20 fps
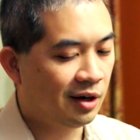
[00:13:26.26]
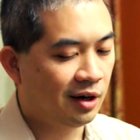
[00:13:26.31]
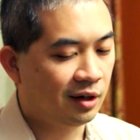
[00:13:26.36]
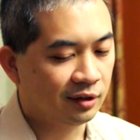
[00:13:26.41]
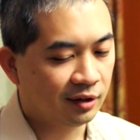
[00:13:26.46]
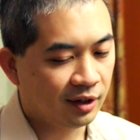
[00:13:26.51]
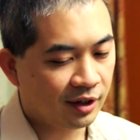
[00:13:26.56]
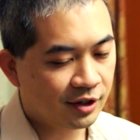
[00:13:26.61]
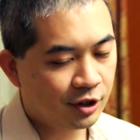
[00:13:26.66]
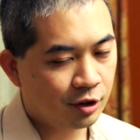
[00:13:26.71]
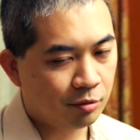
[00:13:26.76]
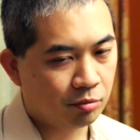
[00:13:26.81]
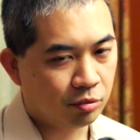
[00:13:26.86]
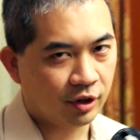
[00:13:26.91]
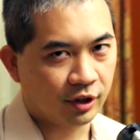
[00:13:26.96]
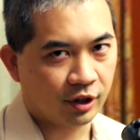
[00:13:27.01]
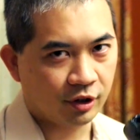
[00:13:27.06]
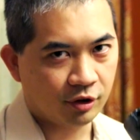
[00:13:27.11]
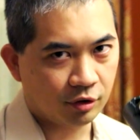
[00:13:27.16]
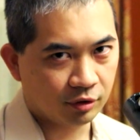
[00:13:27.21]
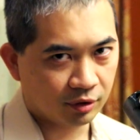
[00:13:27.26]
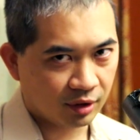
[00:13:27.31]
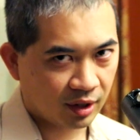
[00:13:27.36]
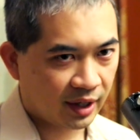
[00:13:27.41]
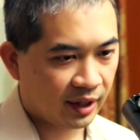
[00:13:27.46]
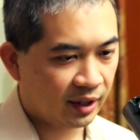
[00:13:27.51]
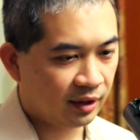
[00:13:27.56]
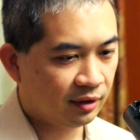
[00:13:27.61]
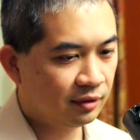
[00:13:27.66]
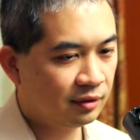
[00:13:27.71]
unless you bring your own
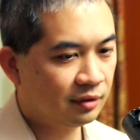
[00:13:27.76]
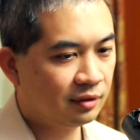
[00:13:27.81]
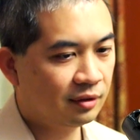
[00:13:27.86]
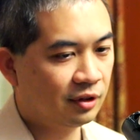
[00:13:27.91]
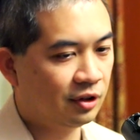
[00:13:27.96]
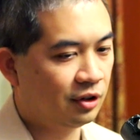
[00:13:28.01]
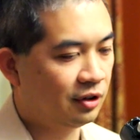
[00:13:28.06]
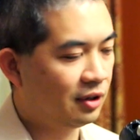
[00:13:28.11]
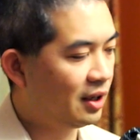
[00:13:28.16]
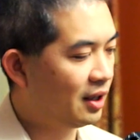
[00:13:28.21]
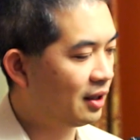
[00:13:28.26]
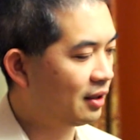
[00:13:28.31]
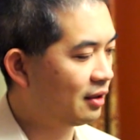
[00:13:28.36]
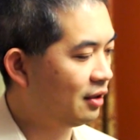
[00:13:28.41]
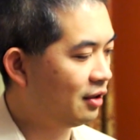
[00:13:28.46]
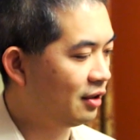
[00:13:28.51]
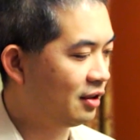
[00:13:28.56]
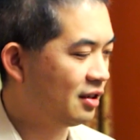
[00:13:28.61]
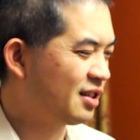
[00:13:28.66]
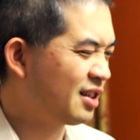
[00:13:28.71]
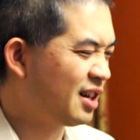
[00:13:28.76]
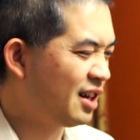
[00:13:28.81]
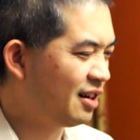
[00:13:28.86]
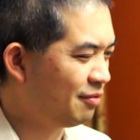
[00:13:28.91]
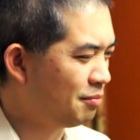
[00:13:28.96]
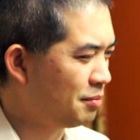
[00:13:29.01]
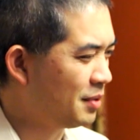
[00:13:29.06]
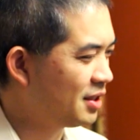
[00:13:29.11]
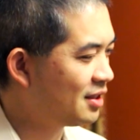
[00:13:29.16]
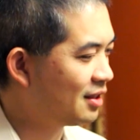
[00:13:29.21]
light, you're just kind
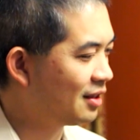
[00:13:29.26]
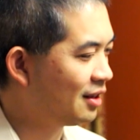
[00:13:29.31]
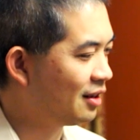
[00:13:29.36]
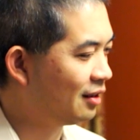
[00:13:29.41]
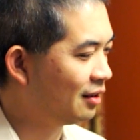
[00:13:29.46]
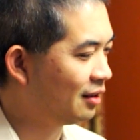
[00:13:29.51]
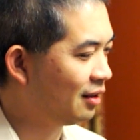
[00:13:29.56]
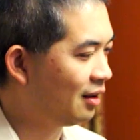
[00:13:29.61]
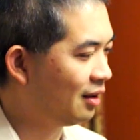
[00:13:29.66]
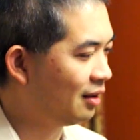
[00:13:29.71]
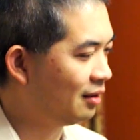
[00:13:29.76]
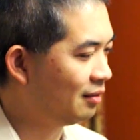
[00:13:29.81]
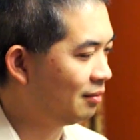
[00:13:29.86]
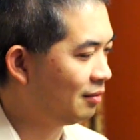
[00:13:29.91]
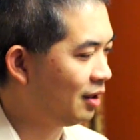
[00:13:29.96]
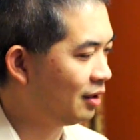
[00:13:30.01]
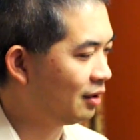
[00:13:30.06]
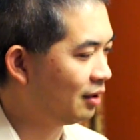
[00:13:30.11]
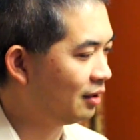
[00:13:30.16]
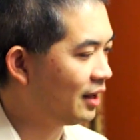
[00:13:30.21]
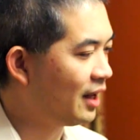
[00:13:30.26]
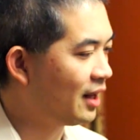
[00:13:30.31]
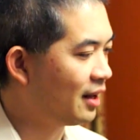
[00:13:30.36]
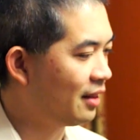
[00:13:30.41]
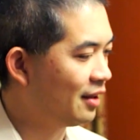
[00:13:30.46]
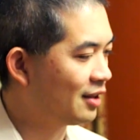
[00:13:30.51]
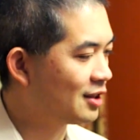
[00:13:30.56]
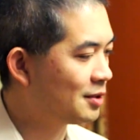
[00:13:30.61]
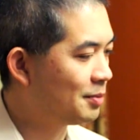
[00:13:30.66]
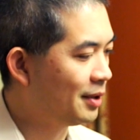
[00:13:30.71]
of missing out on a lot of
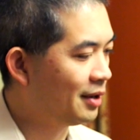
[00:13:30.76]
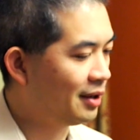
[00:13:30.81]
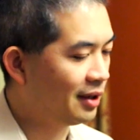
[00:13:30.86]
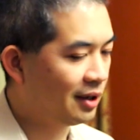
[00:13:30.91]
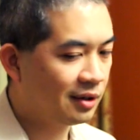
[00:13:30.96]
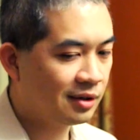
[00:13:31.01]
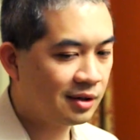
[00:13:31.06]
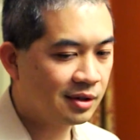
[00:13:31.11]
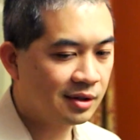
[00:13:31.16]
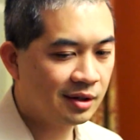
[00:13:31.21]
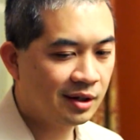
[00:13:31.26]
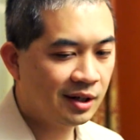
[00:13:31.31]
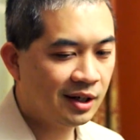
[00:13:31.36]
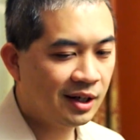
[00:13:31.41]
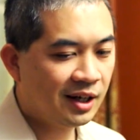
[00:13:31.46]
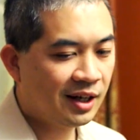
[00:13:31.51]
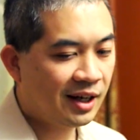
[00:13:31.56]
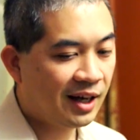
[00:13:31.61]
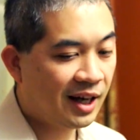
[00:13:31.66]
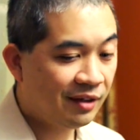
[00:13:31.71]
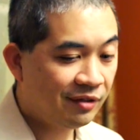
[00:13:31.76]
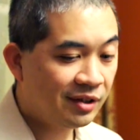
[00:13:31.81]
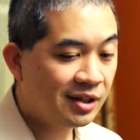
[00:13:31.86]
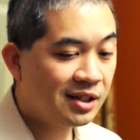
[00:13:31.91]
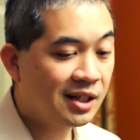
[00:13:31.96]
the experience. Having